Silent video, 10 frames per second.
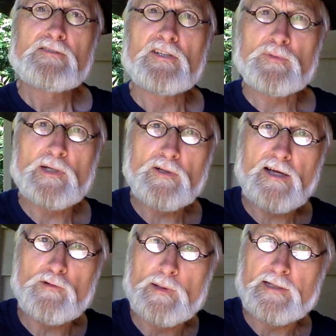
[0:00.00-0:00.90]
since we don't
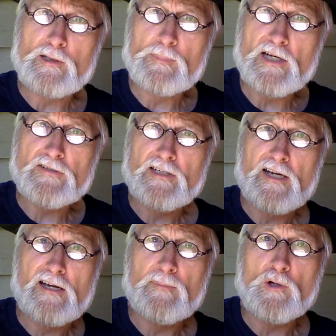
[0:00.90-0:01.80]
have a regular
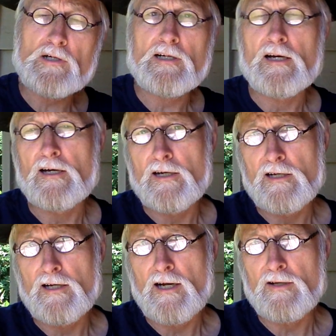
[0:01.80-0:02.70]
president anymore,
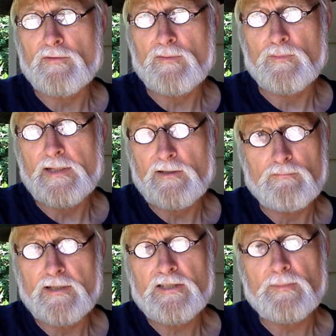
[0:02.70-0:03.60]
uh, we
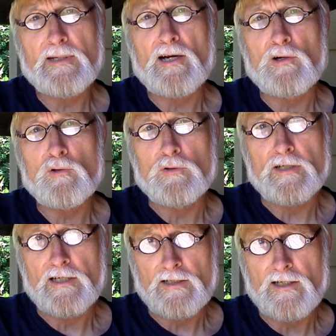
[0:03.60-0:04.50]
get to be our
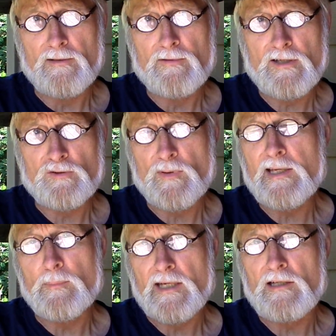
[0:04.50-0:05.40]
own and because uh, we
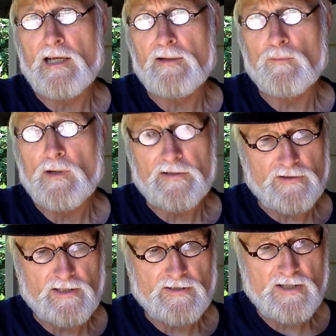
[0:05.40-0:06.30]
can make a lot
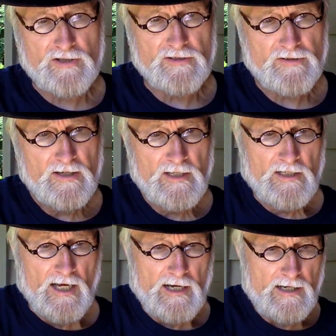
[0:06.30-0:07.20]
wiser decisions.
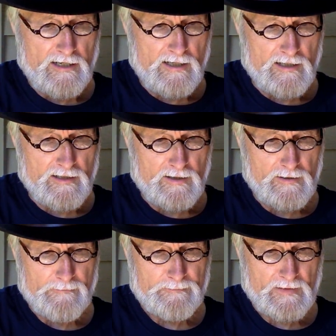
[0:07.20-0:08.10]
Um,
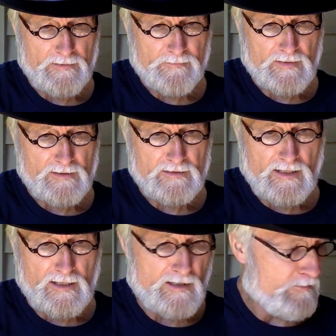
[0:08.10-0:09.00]

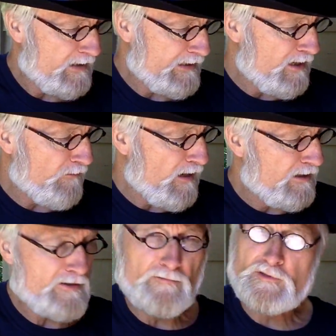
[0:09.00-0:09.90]
I got
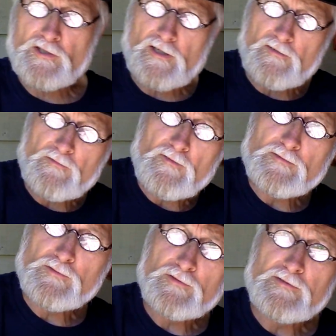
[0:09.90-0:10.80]
a, a, just a
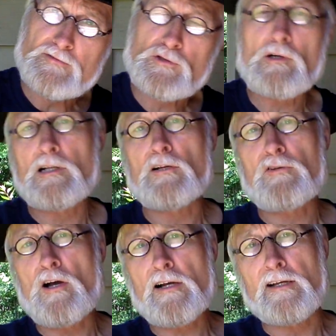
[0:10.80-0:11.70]
short little
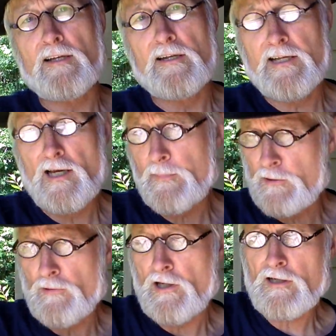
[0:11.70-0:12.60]
song. It can't be
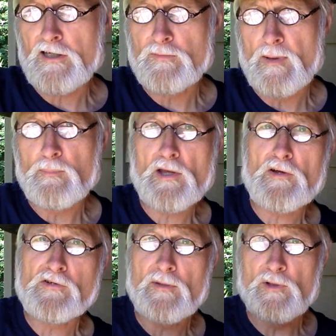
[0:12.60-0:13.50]
too long because my
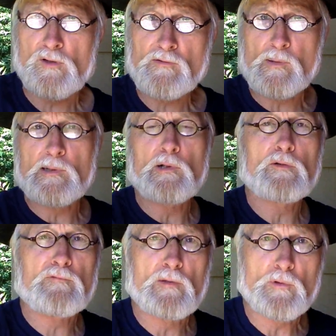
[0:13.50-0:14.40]
brother's coming over. We're
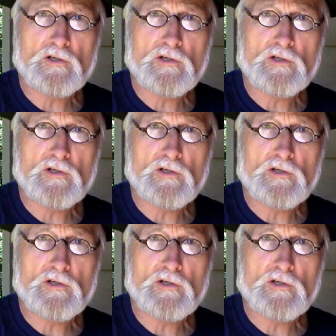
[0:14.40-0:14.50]
going for a